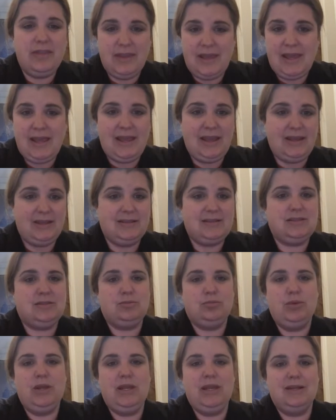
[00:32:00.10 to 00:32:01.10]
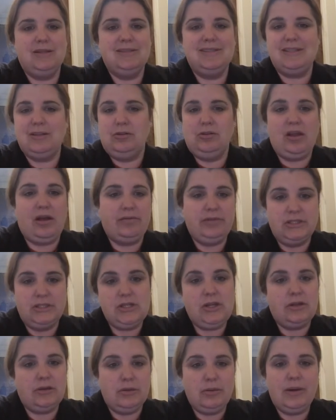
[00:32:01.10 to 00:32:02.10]
things, we can still love each
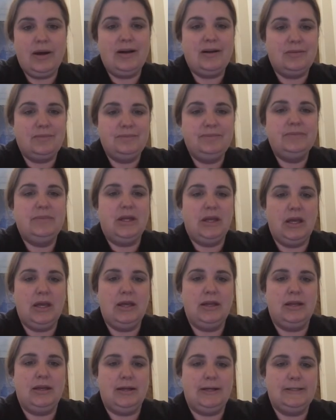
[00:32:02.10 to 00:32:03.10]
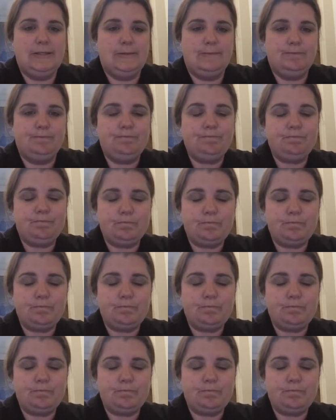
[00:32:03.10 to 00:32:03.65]
other well. And